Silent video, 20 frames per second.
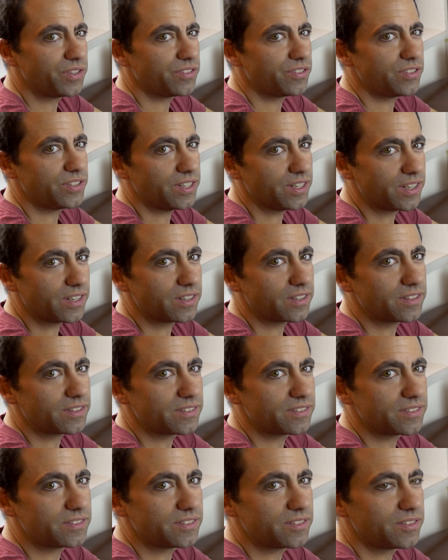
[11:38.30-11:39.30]
is seeing.
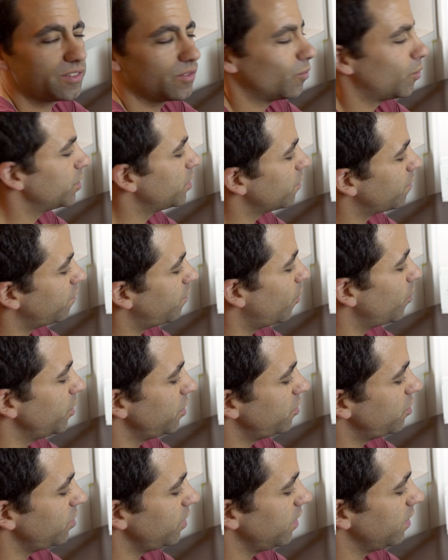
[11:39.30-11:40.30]
What the phone
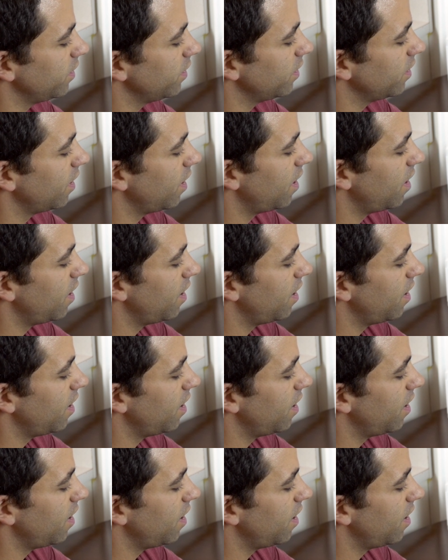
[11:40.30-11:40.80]
is seeing,